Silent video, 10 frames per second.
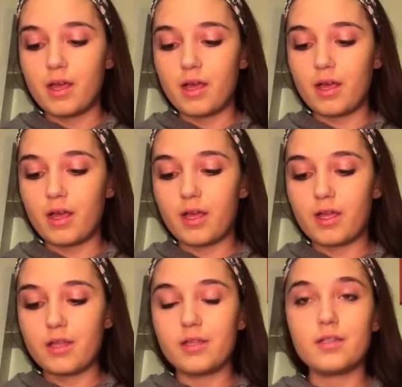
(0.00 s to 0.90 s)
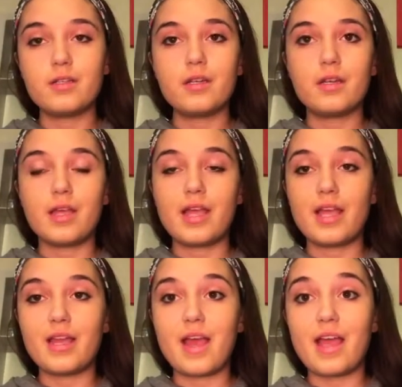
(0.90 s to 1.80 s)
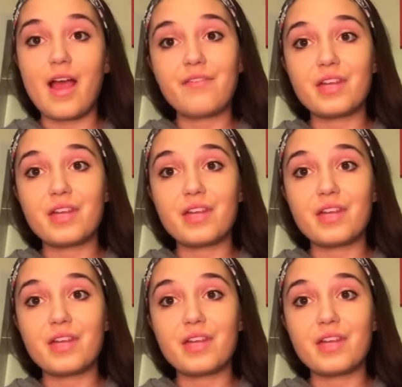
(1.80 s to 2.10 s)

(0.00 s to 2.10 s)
and I have